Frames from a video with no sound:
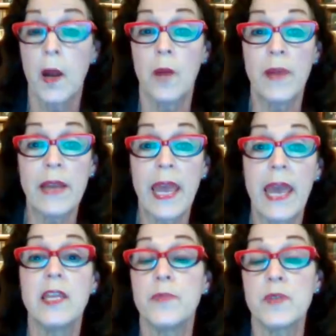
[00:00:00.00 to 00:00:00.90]
about
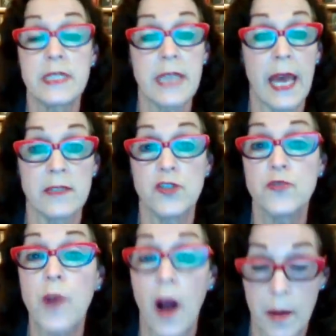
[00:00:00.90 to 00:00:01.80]
80%
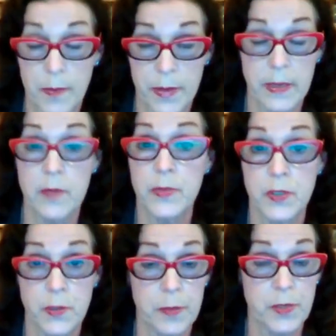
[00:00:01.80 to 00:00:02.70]
drop in
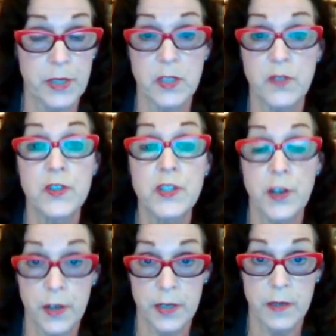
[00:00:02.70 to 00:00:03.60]
prescriptions for
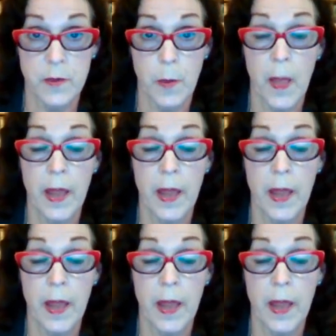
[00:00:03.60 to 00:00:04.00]
certain.